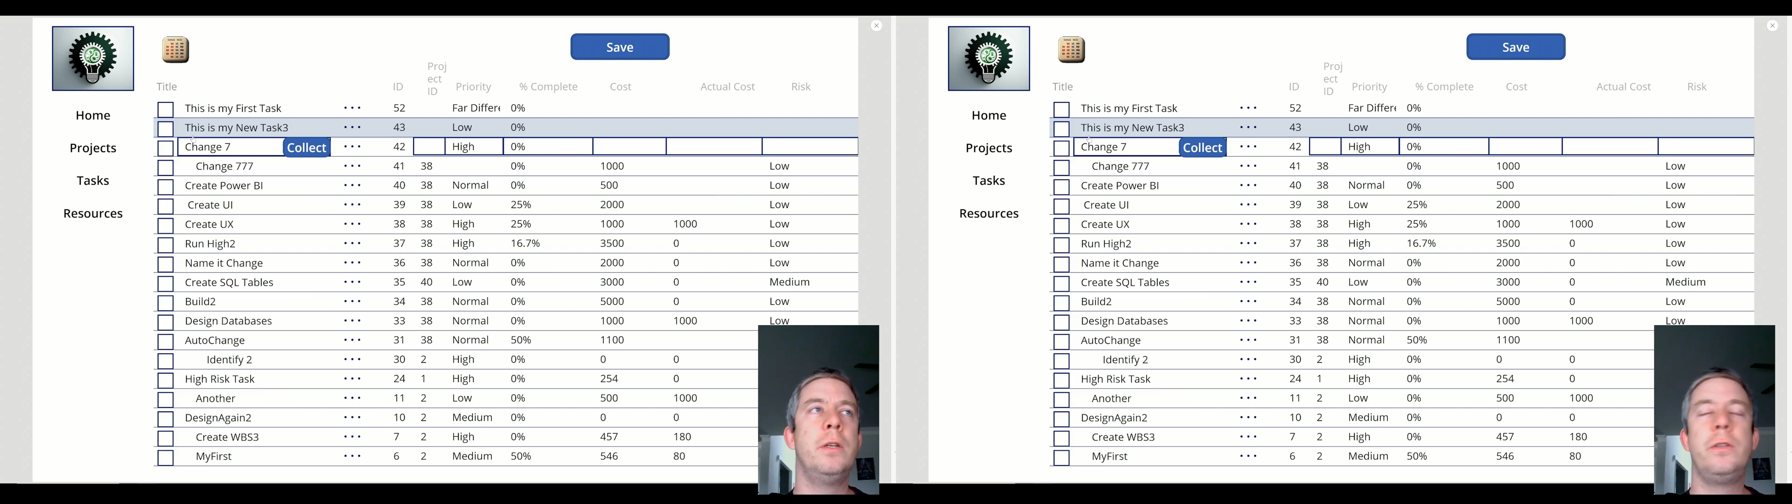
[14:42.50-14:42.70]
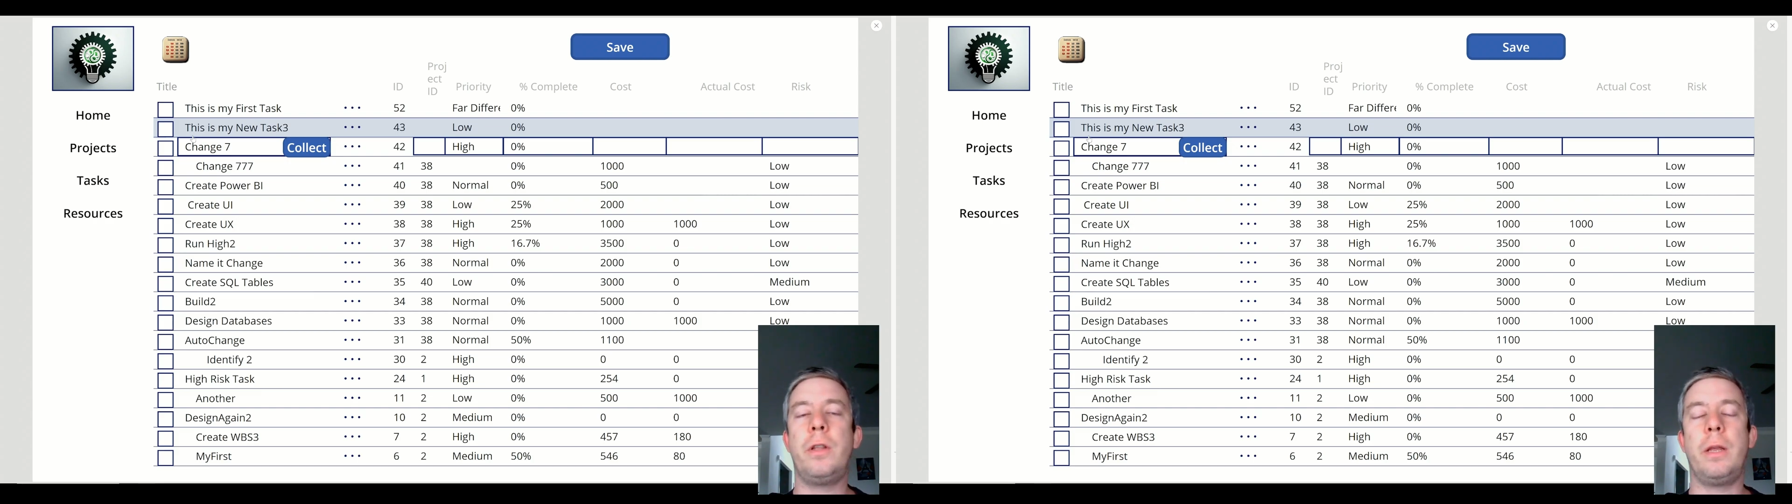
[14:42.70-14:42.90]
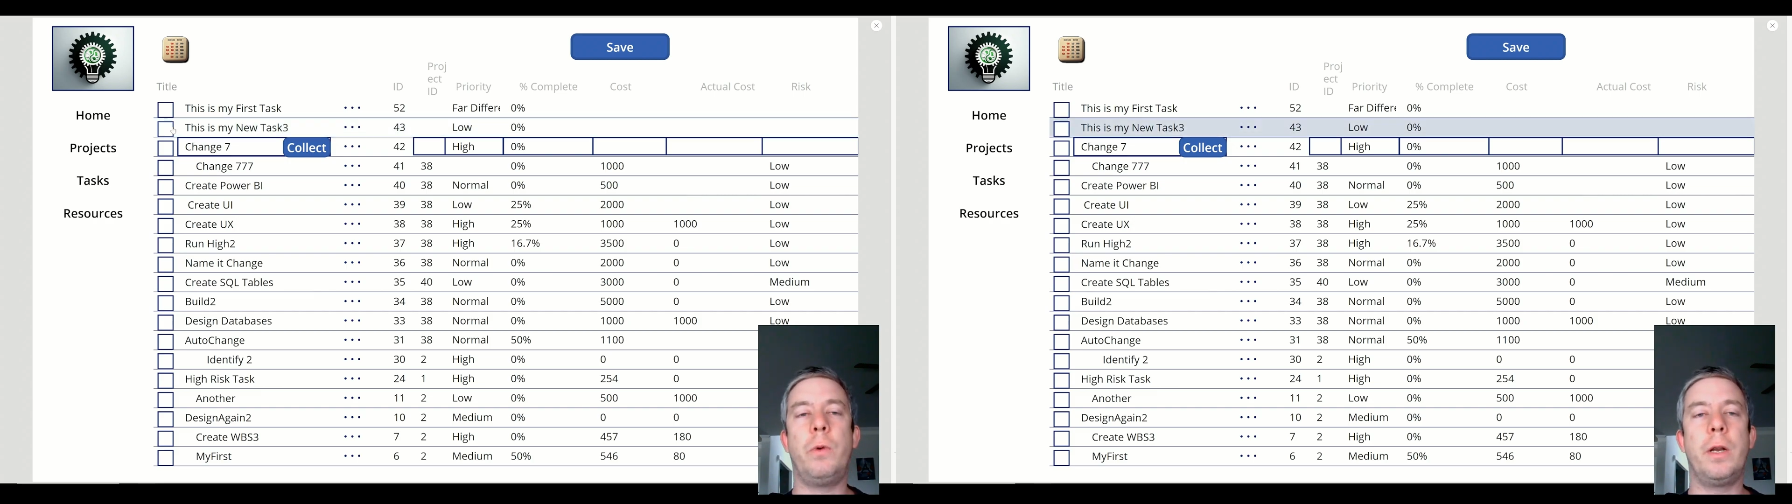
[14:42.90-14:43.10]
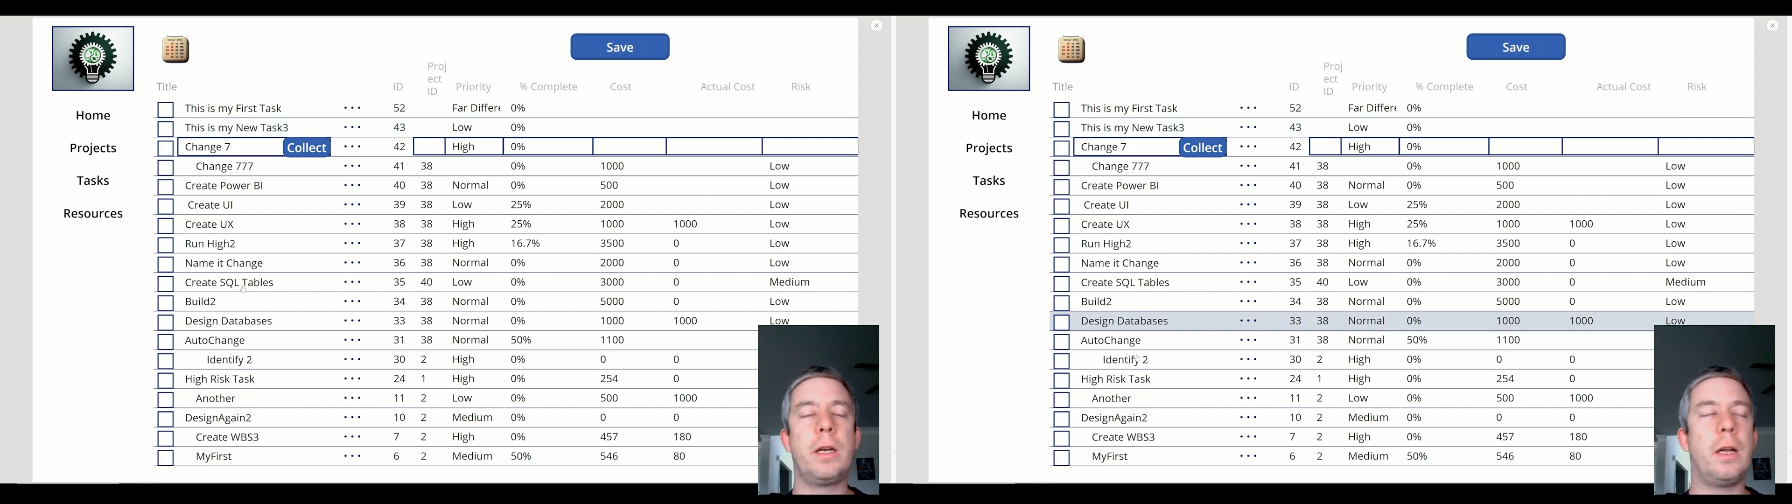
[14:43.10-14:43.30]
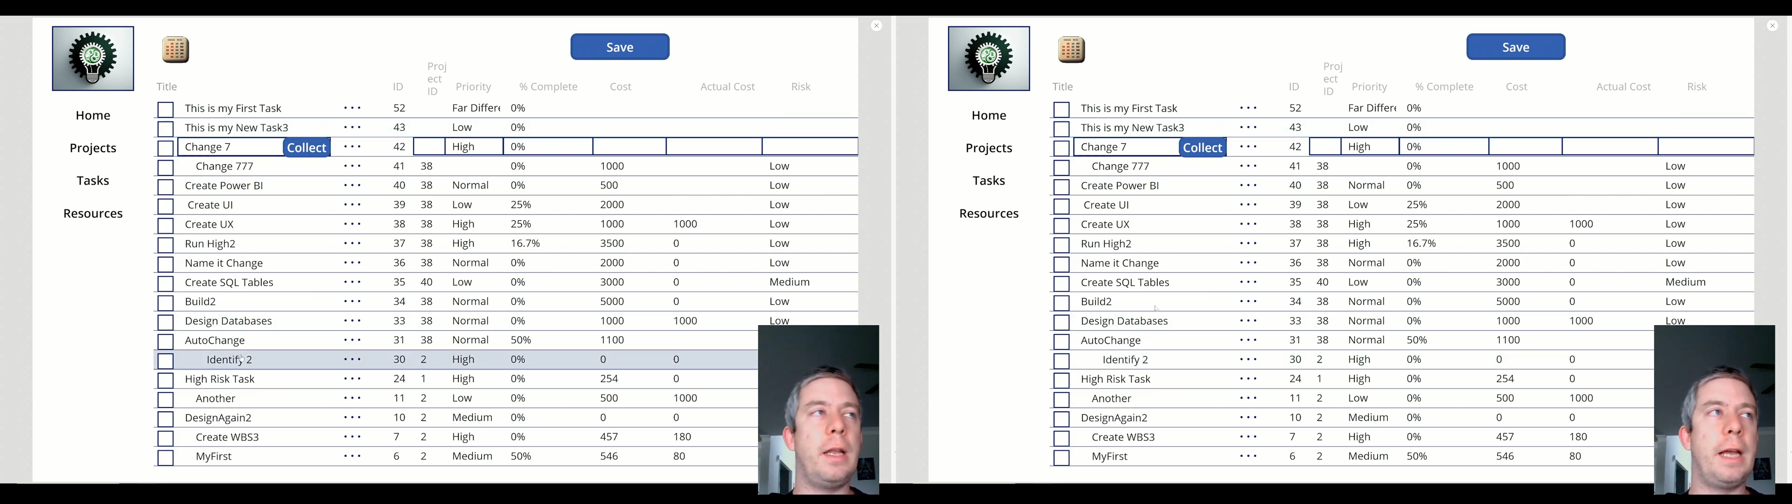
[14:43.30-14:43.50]
do they want to
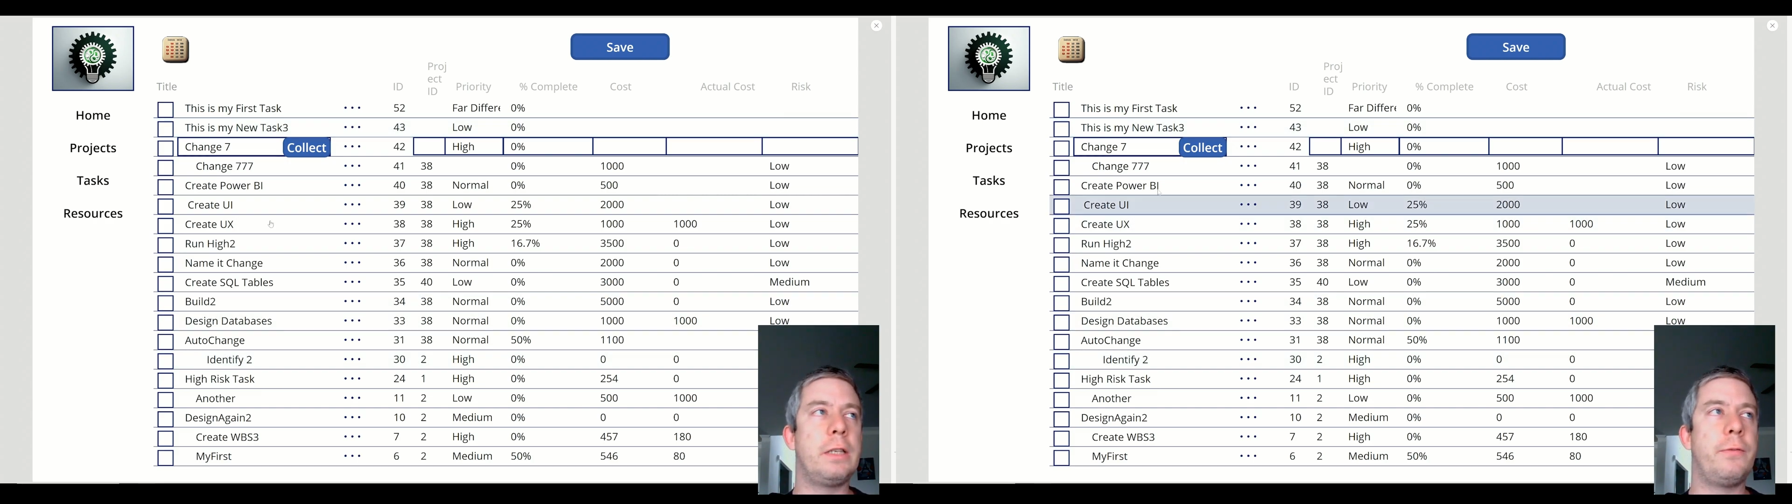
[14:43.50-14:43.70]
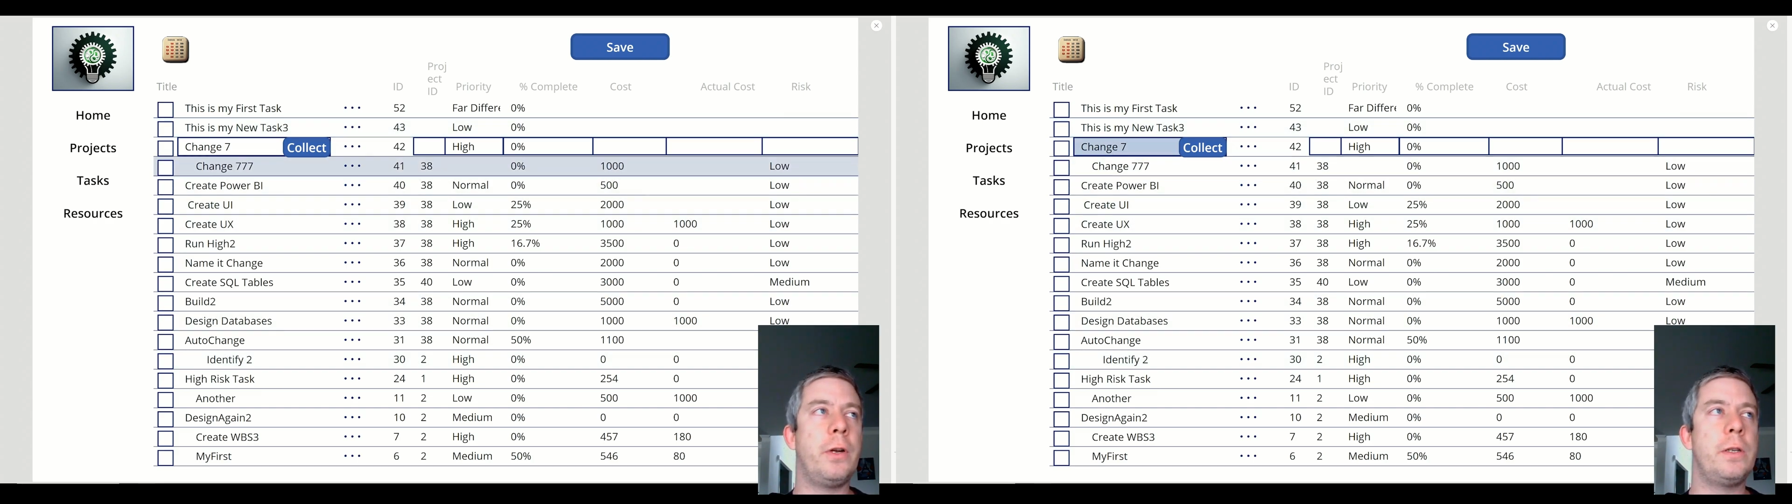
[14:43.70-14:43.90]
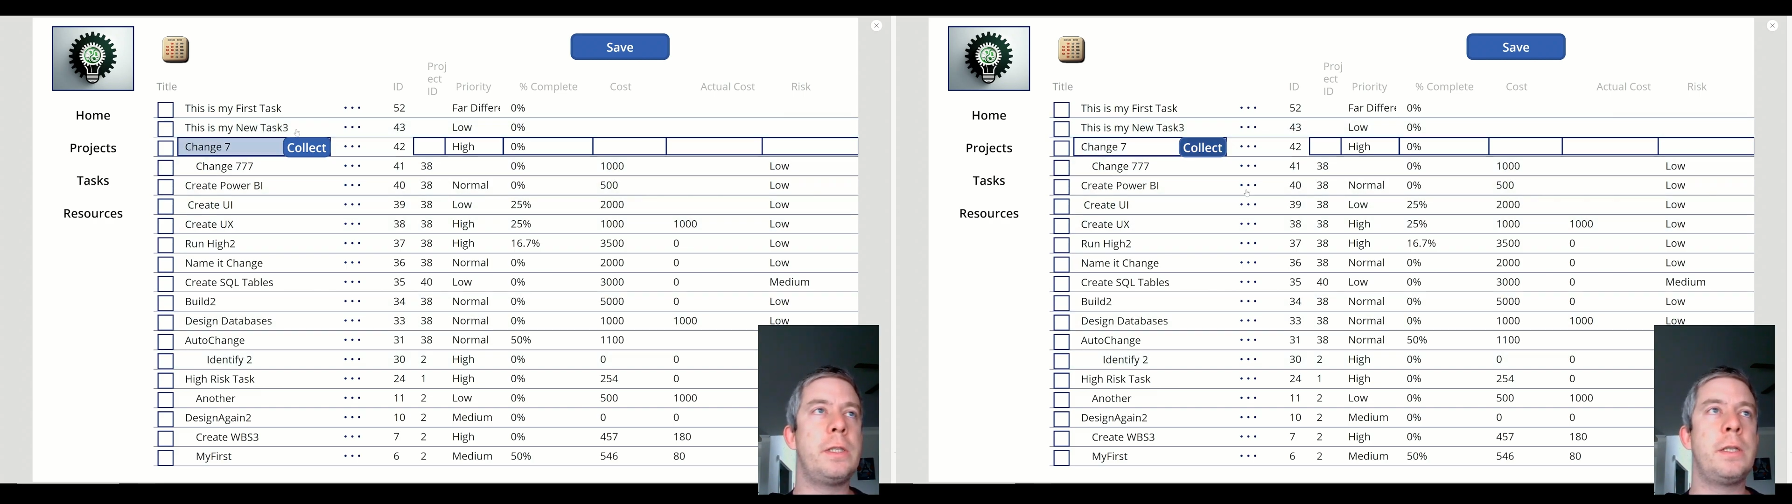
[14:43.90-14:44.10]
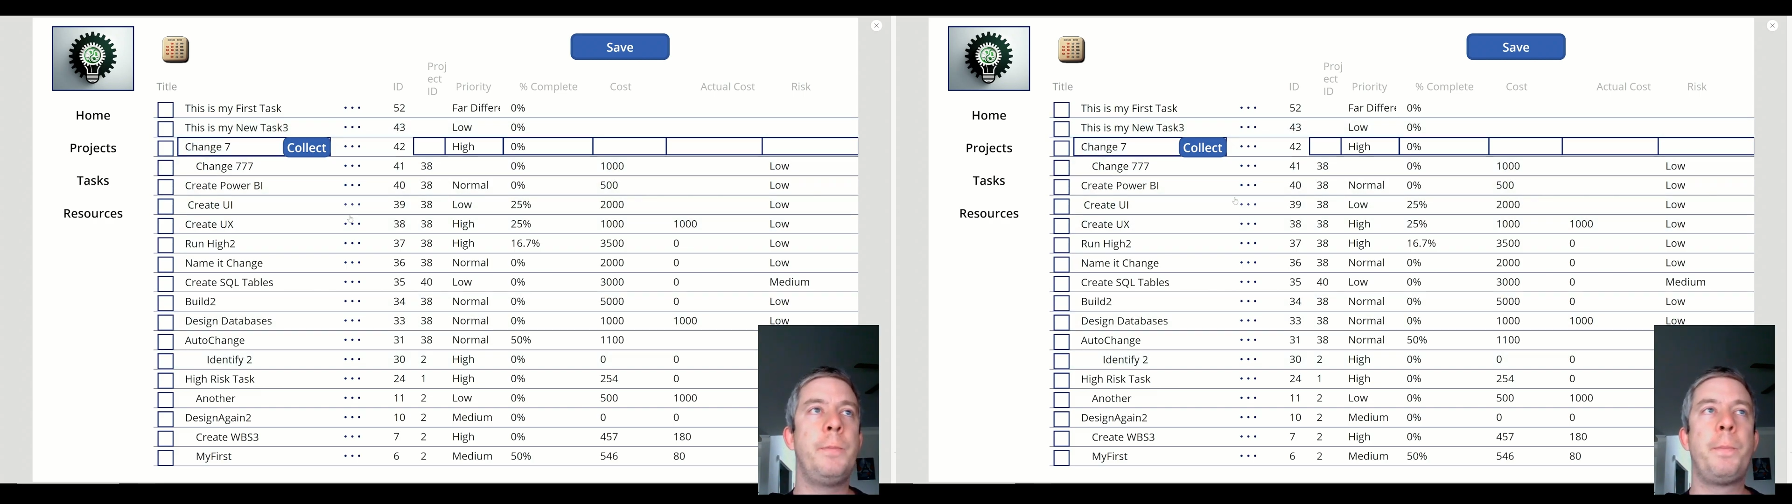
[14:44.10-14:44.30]
collect first